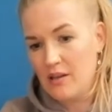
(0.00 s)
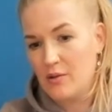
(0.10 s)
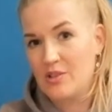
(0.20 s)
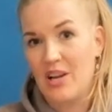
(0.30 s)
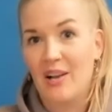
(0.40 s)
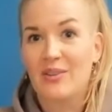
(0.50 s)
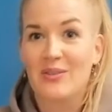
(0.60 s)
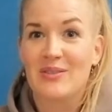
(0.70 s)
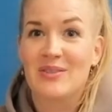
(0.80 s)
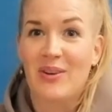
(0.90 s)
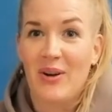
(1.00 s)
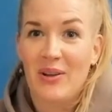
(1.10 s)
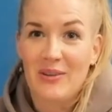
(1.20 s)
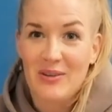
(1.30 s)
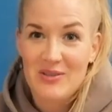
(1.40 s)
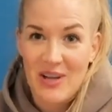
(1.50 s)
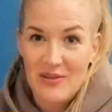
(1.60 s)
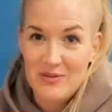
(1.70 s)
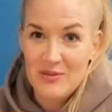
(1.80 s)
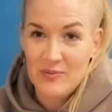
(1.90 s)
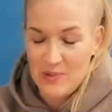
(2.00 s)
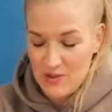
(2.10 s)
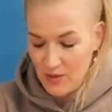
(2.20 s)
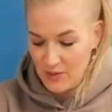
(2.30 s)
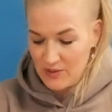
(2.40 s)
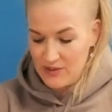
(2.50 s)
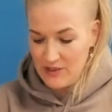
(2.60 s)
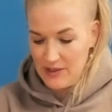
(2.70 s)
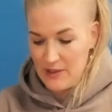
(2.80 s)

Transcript: all your childhood, you've been told